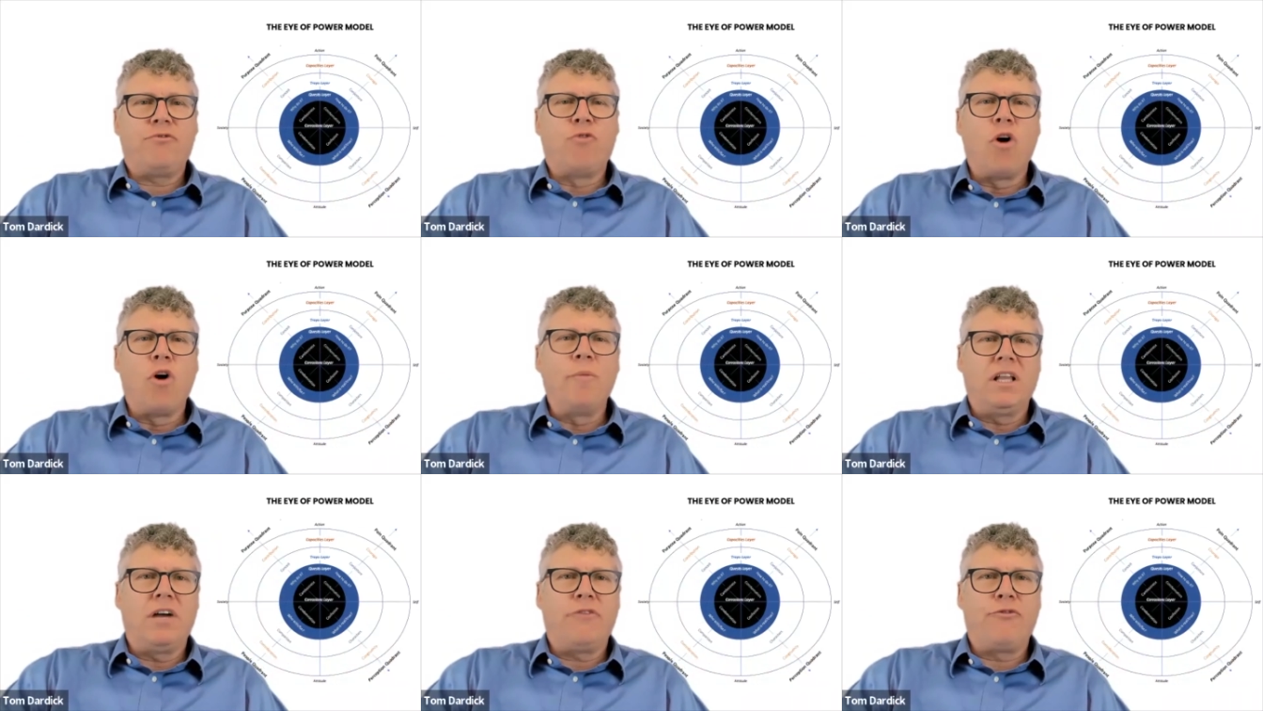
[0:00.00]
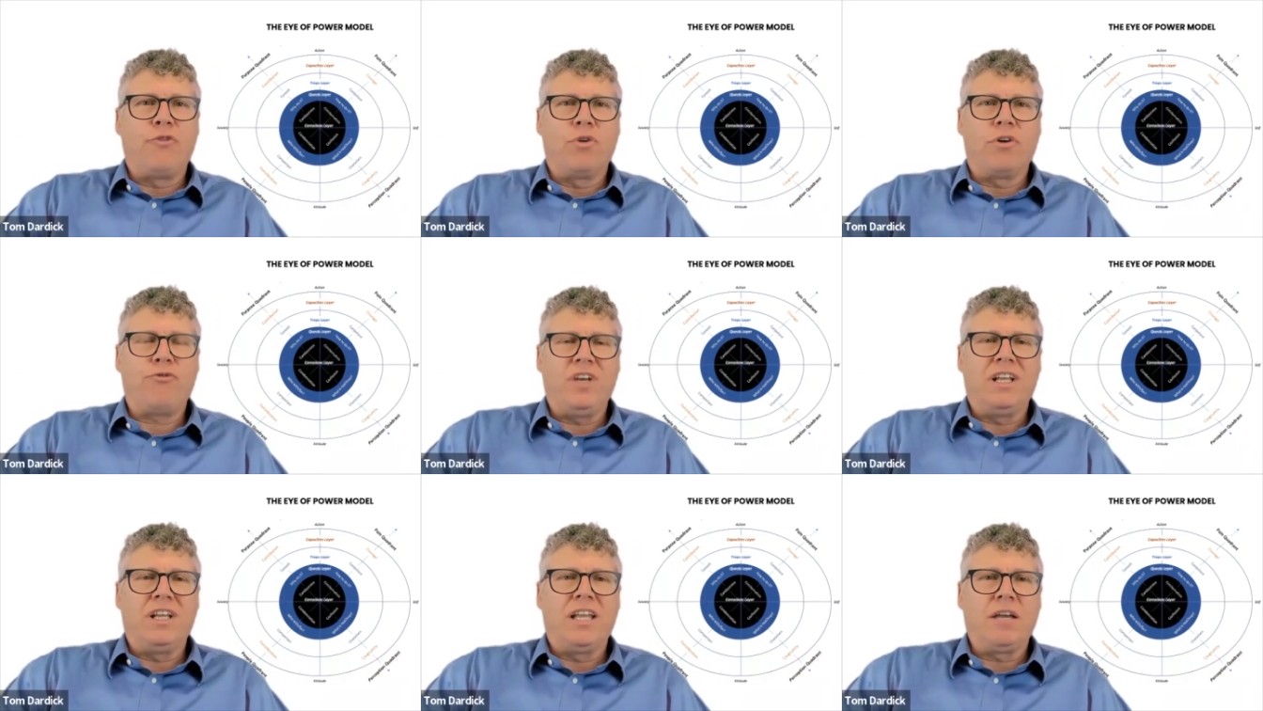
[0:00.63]
formula for
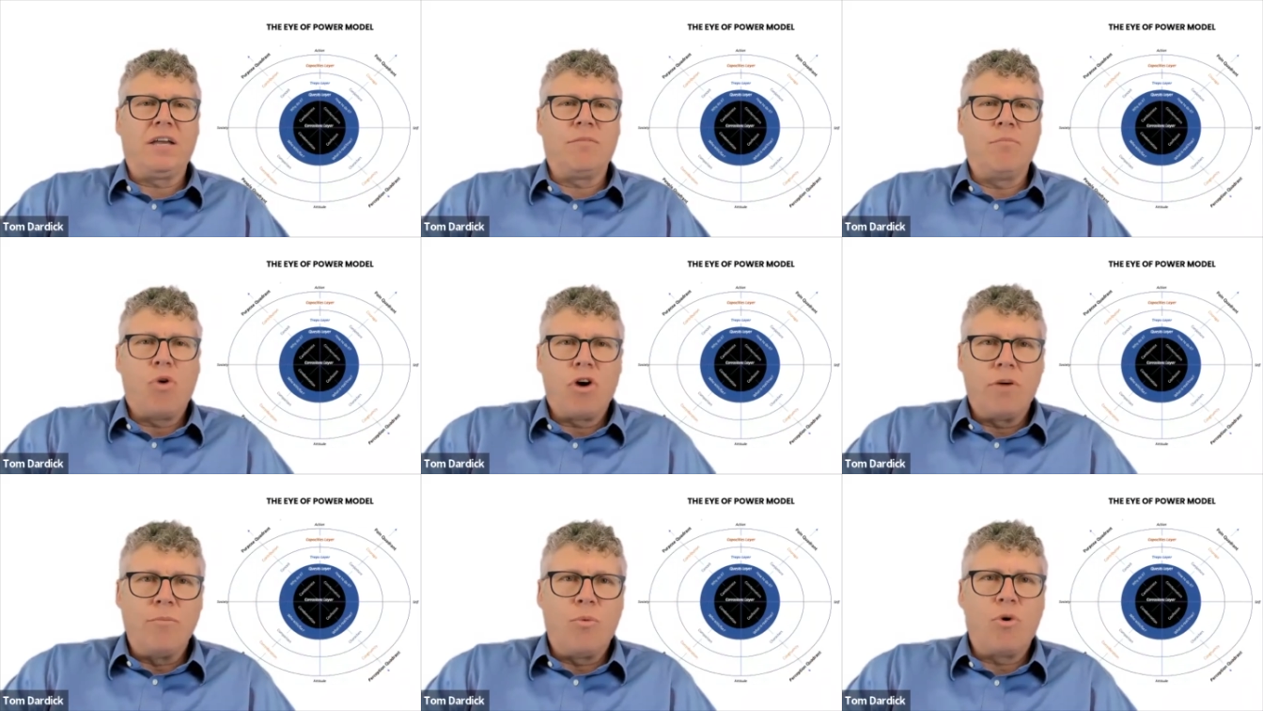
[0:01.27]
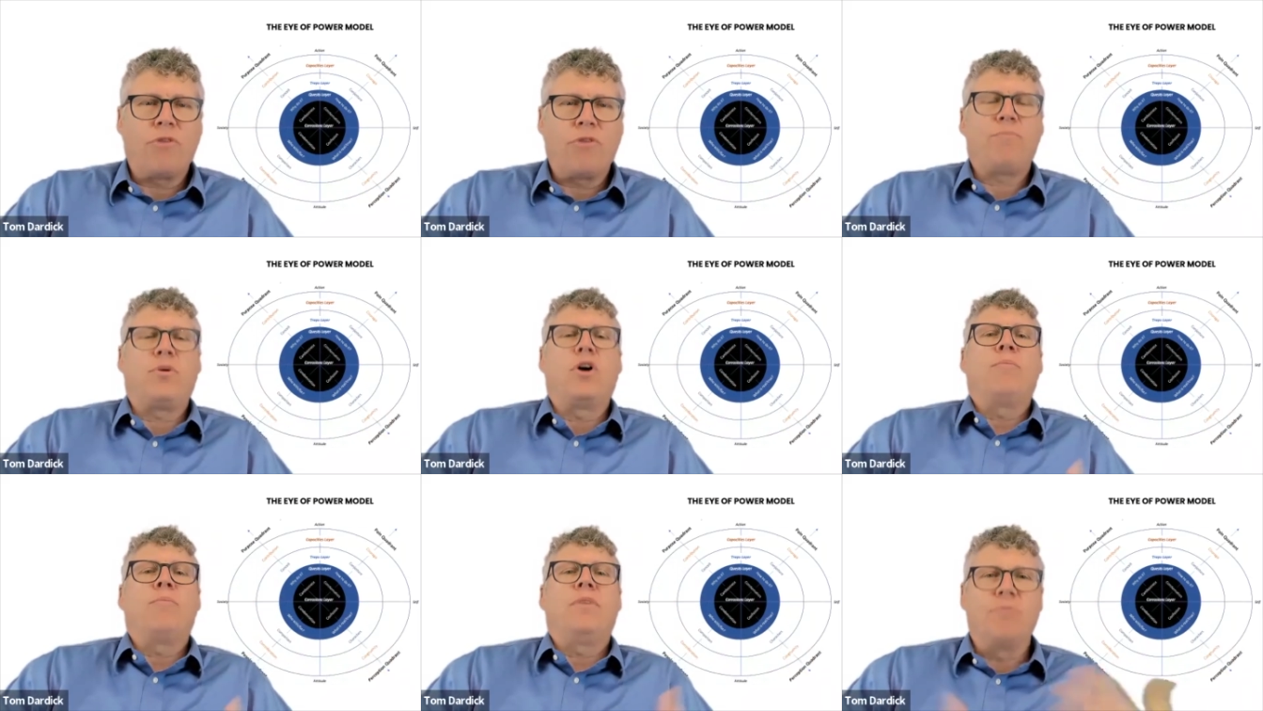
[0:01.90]
feeling more and more
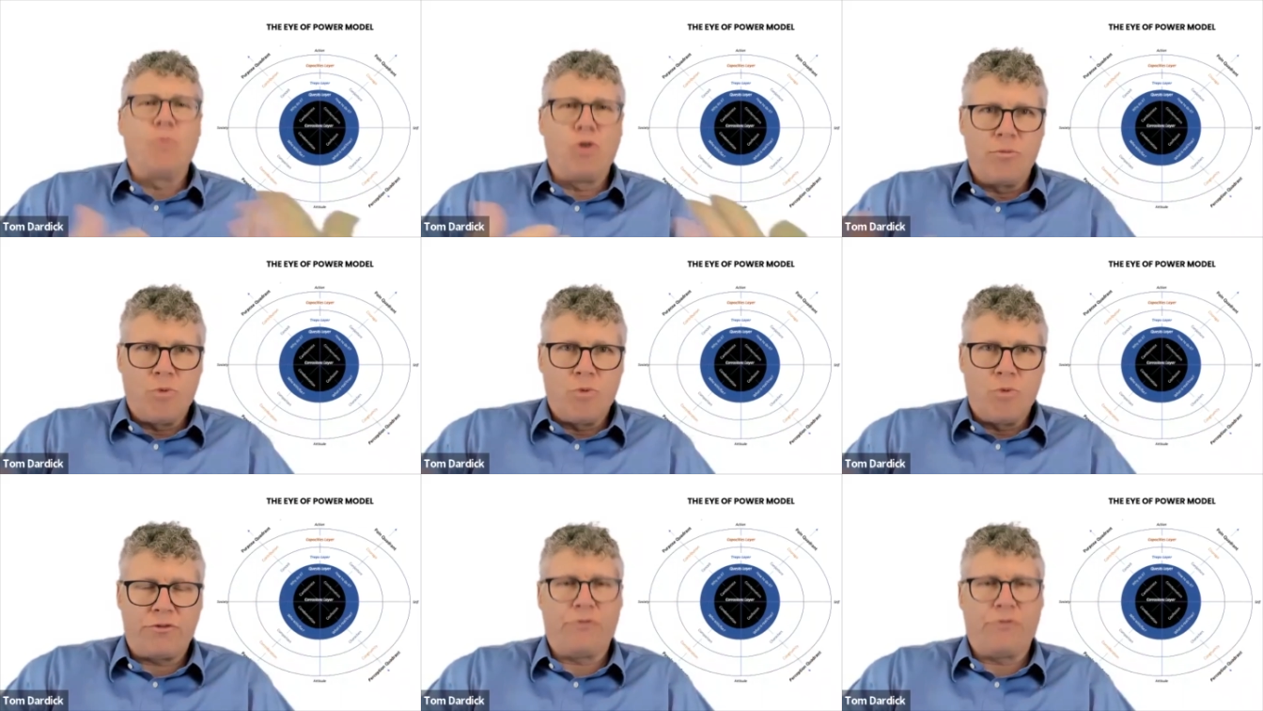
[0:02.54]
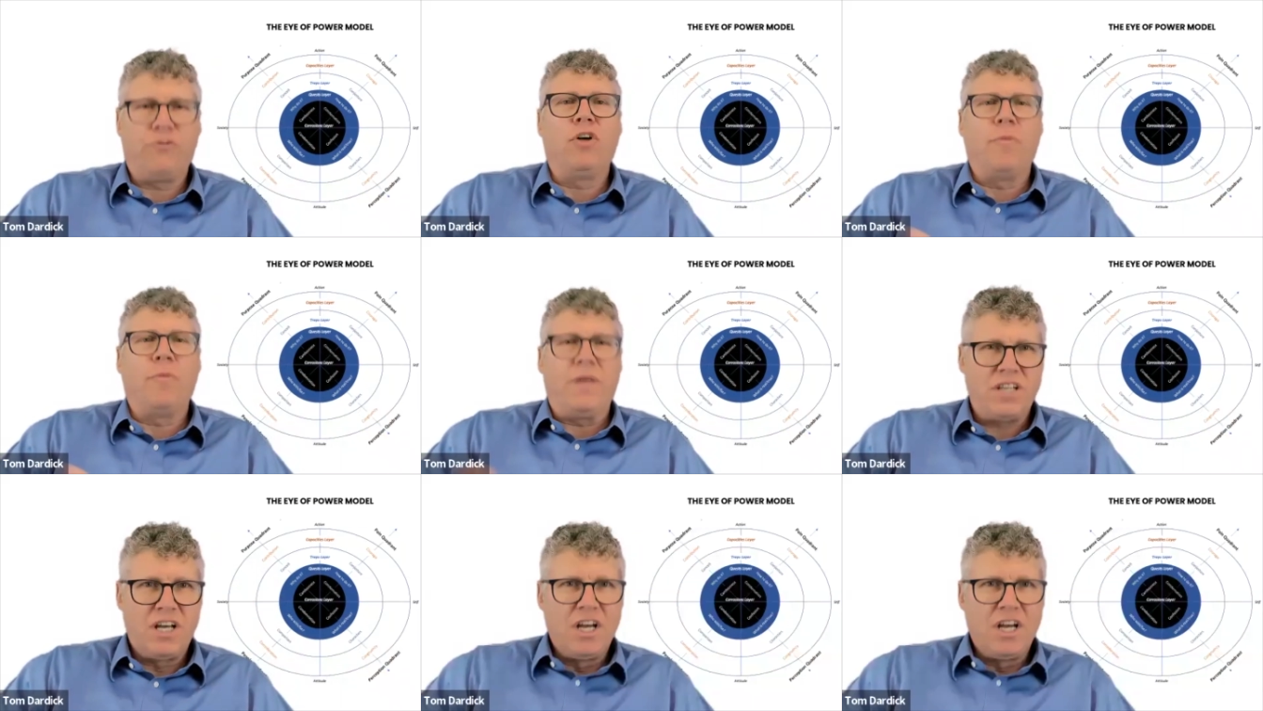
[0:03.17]
purpose, more and more
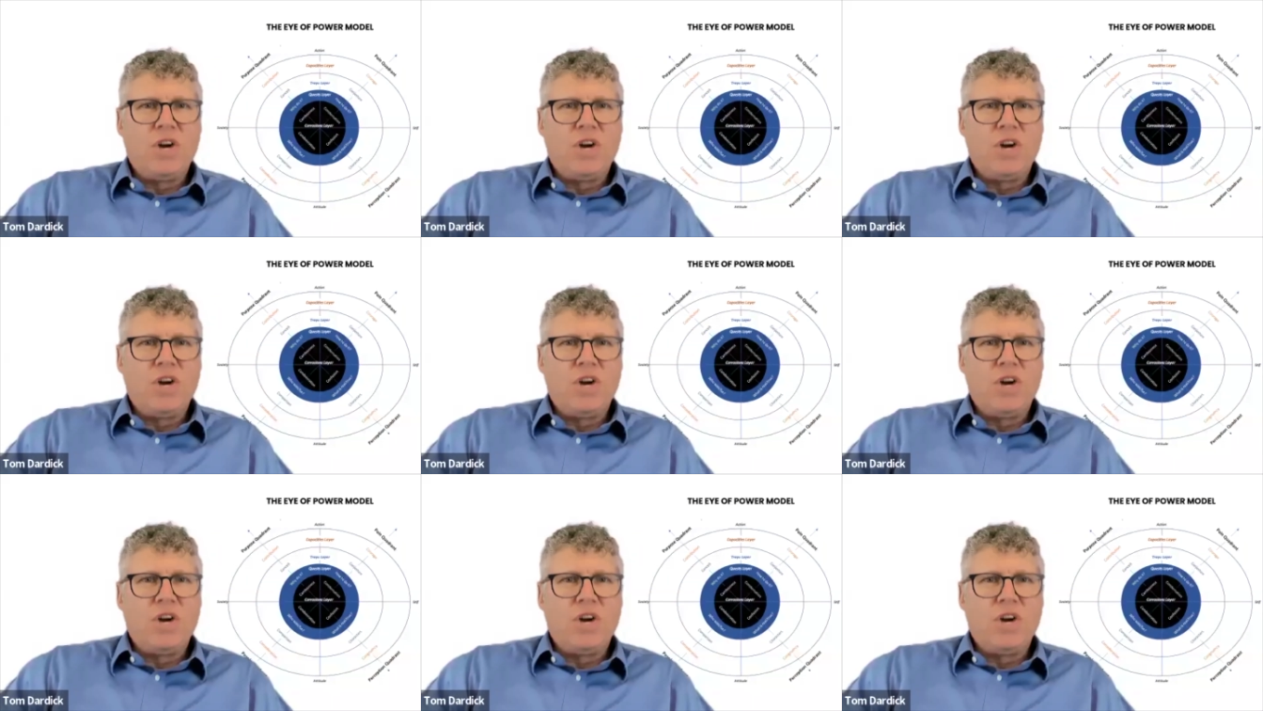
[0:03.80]
fulfillment,